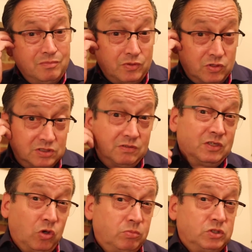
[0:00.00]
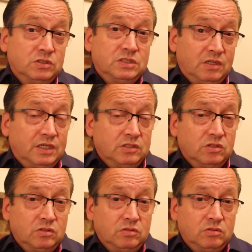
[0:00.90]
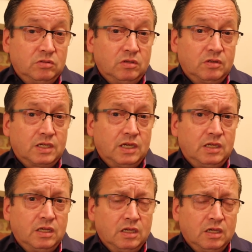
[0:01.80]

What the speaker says: Because of the options that I do. Okay.